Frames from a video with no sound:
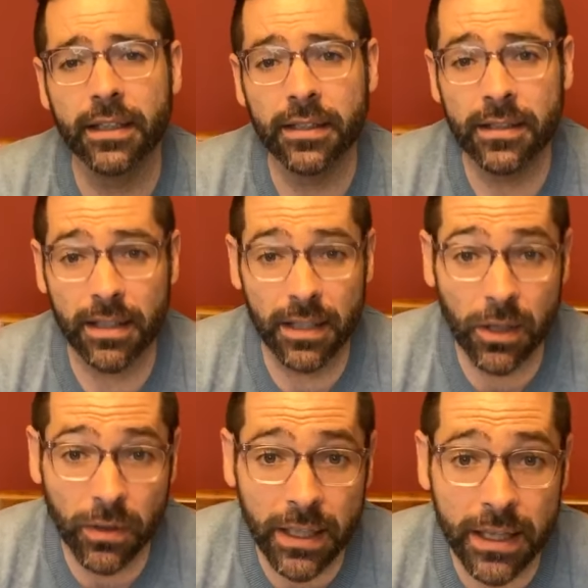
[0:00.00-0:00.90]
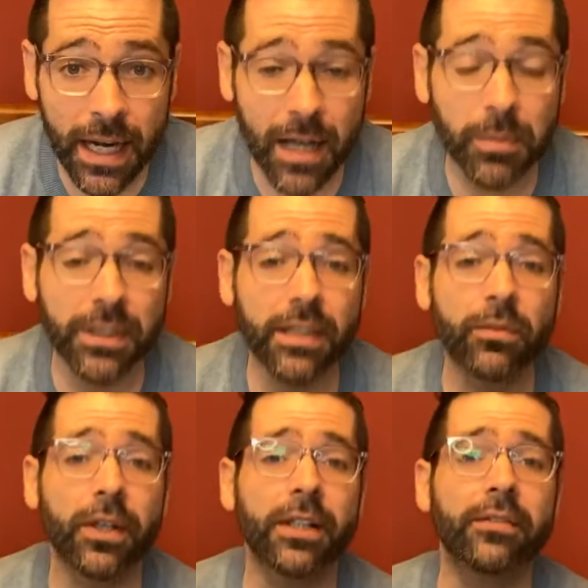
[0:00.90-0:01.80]
to the degree that I believe
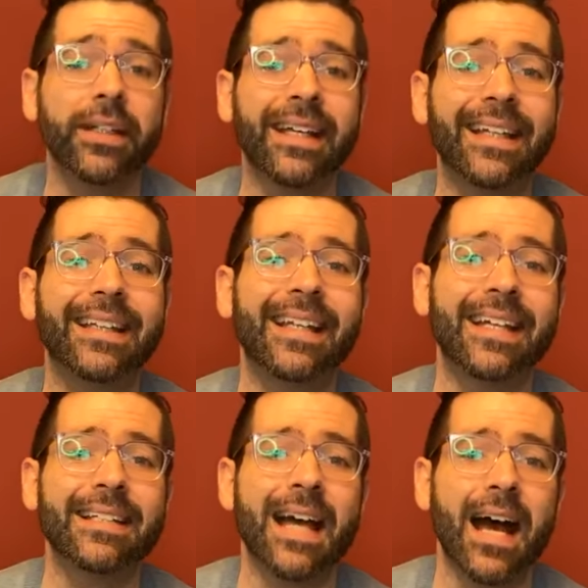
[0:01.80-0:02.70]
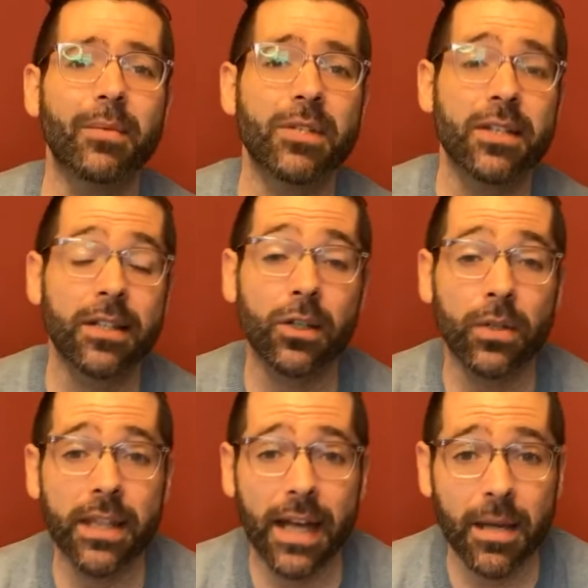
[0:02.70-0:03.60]
we're living in the end times, to the
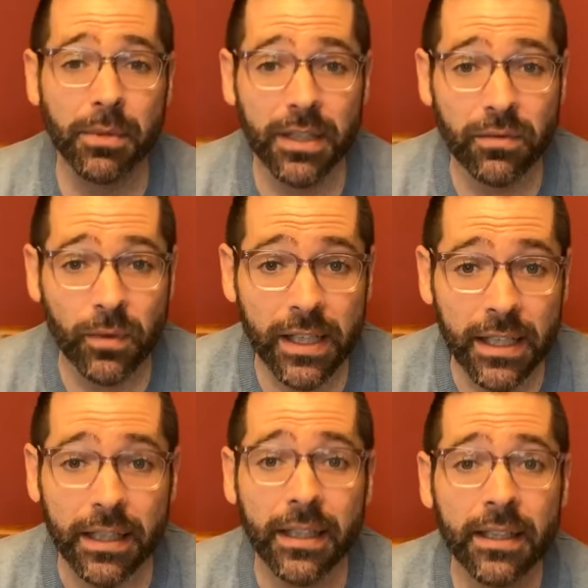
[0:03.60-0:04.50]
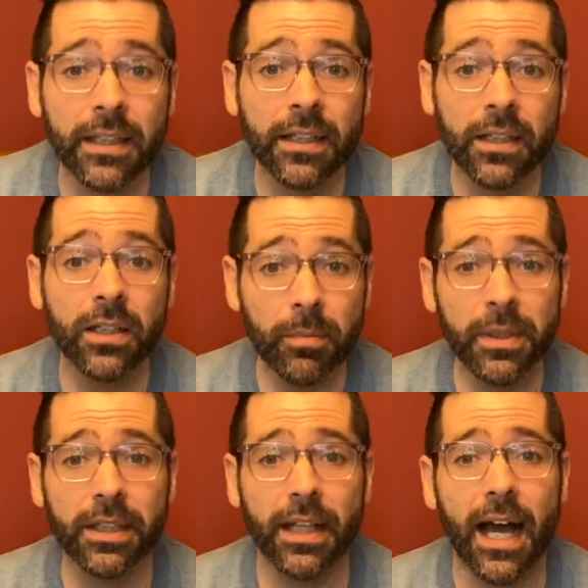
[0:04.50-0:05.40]
degree that I believe we could be
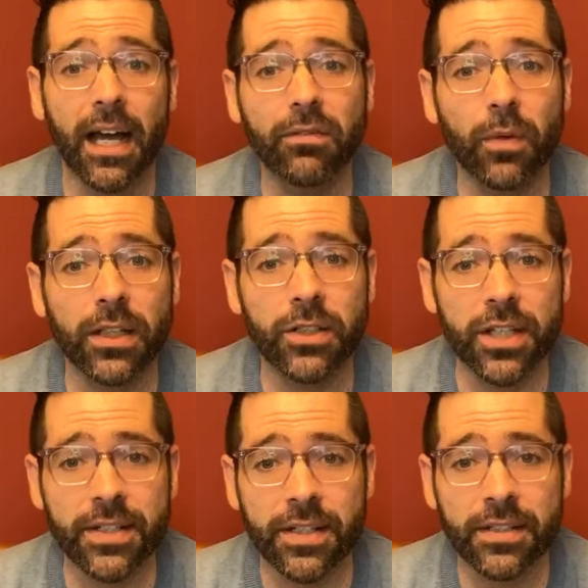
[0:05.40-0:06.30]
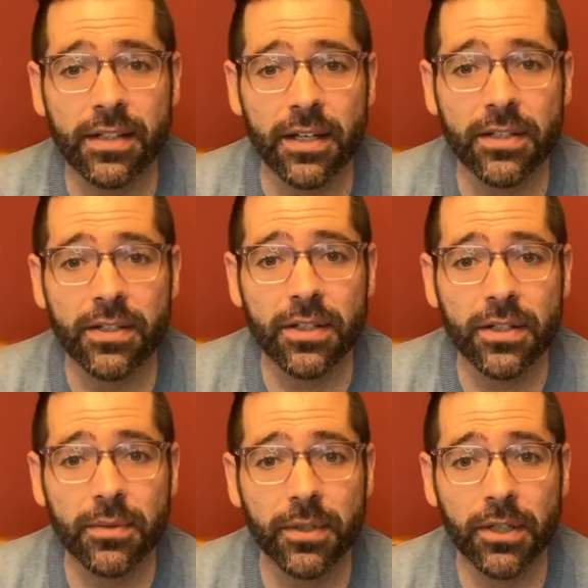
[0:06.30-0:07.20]
alive while Jesus does
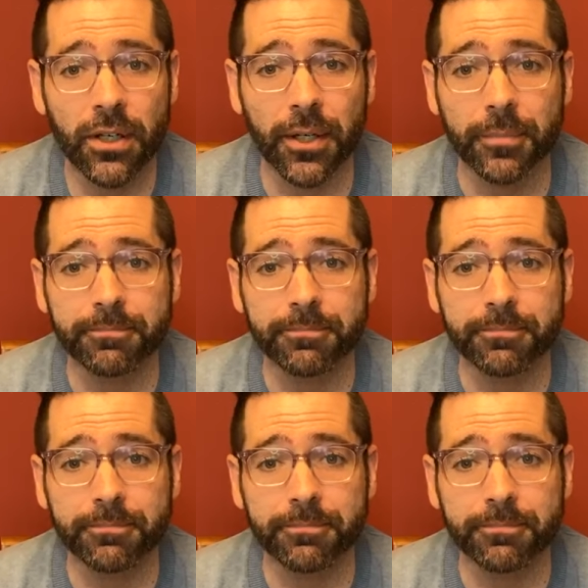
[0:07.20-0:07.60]
return.